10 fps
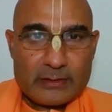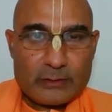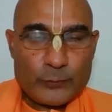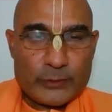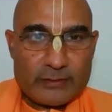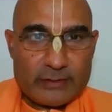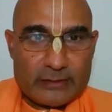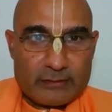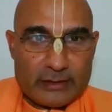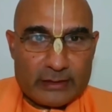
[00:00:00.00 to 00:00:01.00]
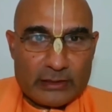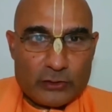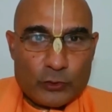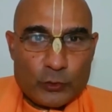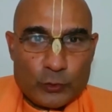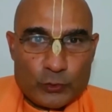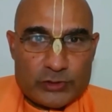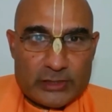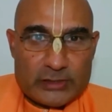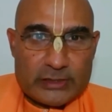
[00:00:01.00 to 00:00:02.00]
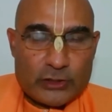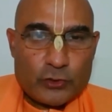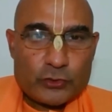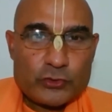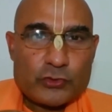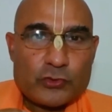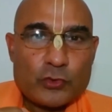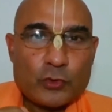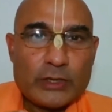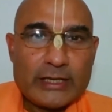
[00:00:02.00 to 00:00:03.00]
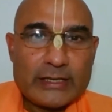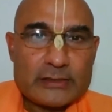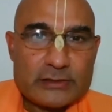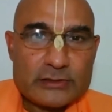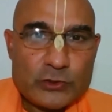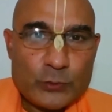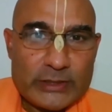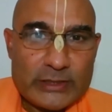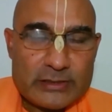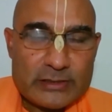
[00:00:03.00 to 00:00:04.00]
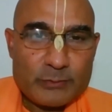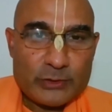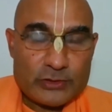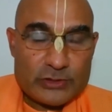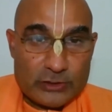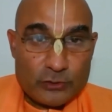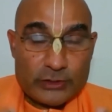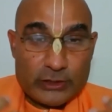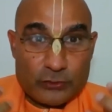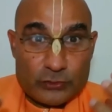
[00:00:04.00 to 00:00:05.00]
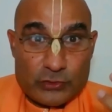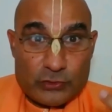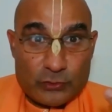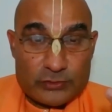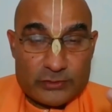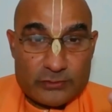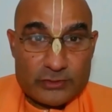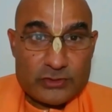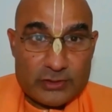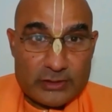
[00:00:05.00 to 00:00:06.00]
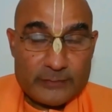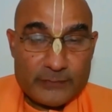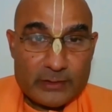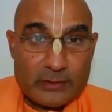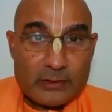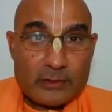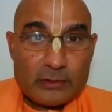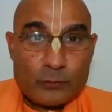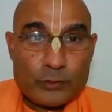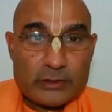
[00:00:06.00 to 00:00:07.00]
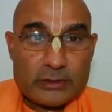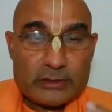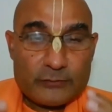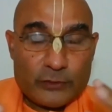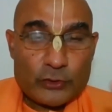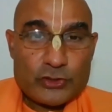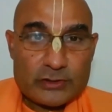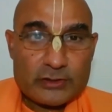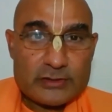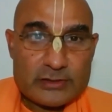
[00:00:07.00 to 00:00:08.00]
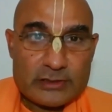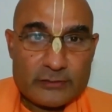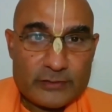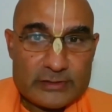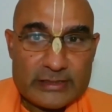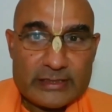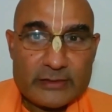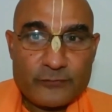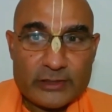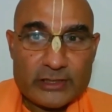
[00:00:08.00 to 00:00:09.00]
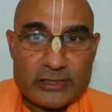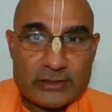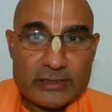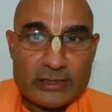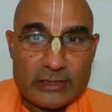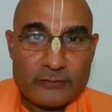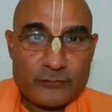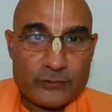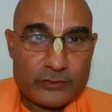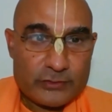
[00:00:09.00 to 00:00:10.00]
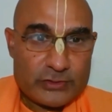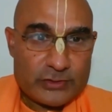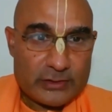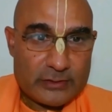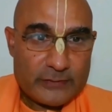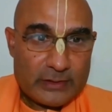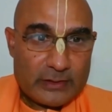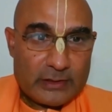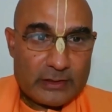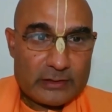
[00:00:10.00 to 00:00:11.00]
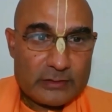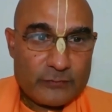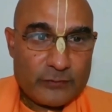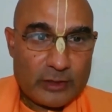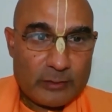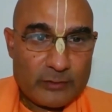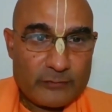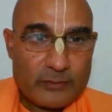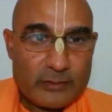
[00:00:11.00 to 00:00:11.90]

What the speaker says: when Radharani loses a controlling situation, because she only controls Krishna with a devotional service, affection and love for Krishna in the form of